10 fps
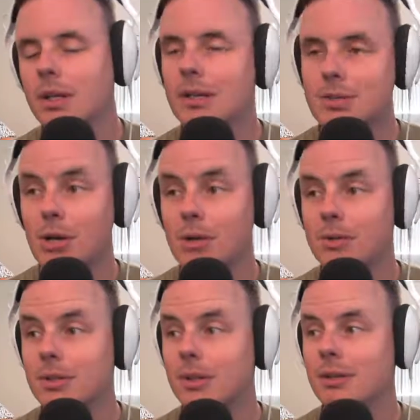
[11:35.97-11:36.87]

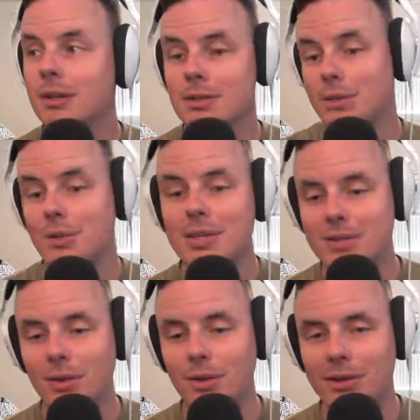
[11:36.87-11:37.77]
So I was like, well, this
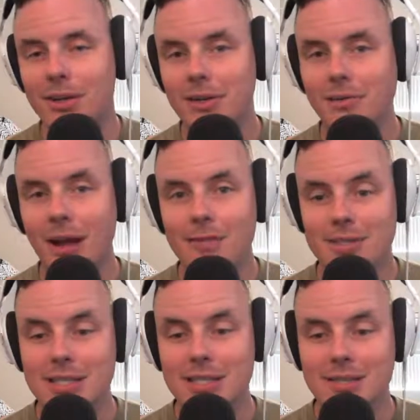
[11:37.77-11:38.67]
little
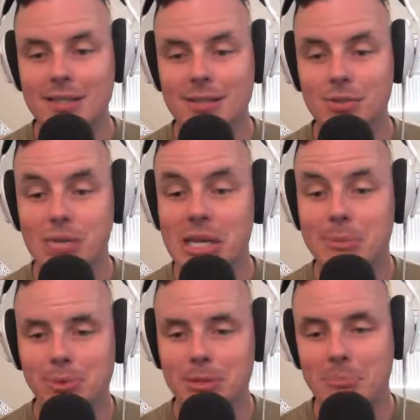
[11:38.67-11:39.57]
305cc Dream
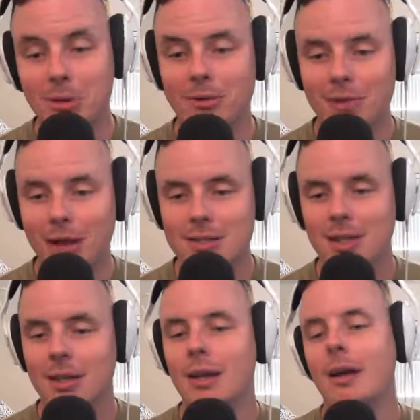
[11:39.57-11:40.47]
would be perfect.
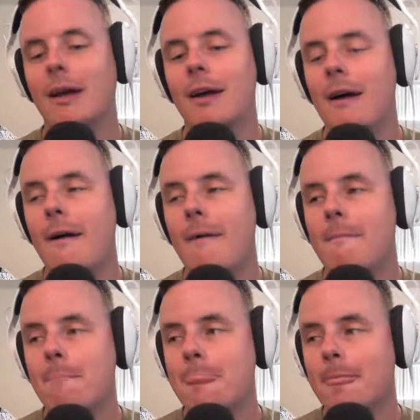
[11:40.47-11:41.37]

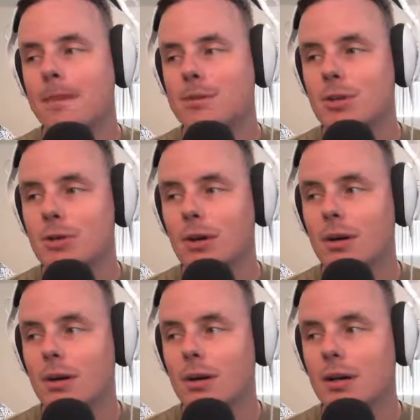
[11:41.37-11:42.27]
So
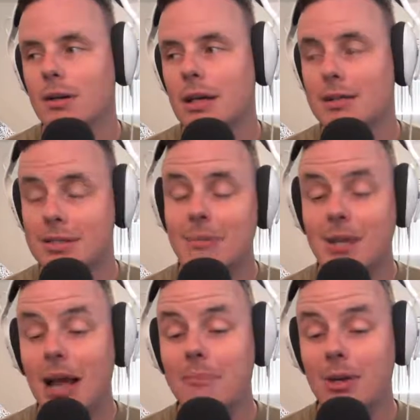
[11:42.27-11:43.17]
at the same
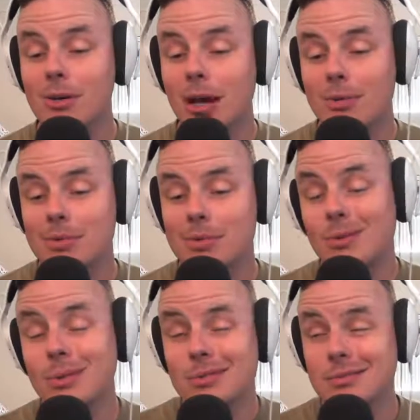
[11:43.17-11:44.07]
time, though, I was
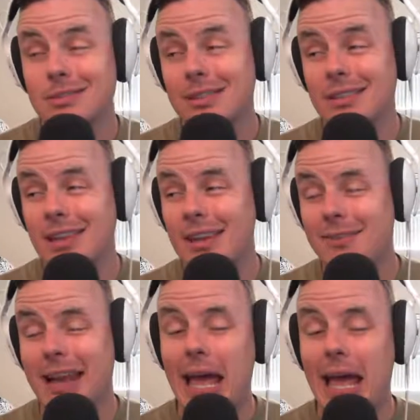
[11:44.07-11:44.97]
like, well,
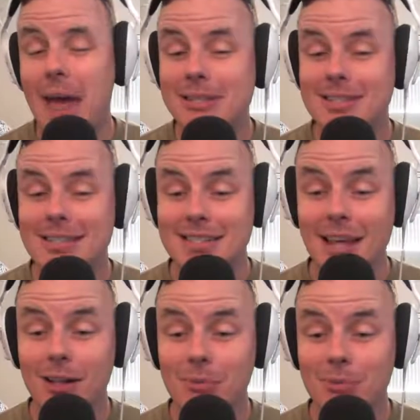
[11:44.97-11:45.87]
if it happens to
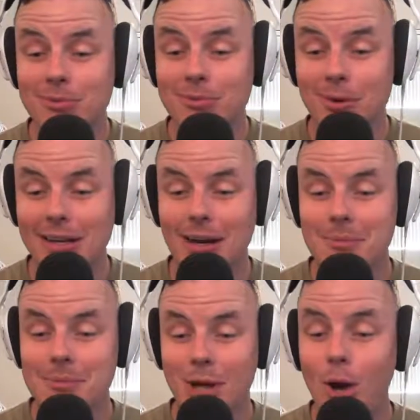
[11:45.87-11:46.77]
sell before it
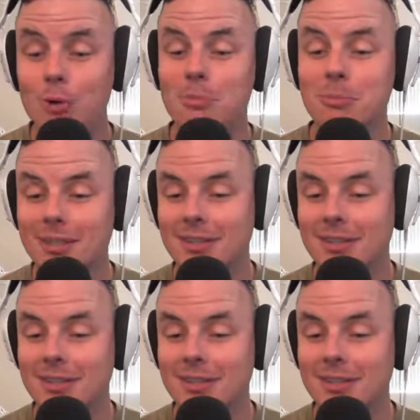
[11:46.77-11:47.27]
comes home,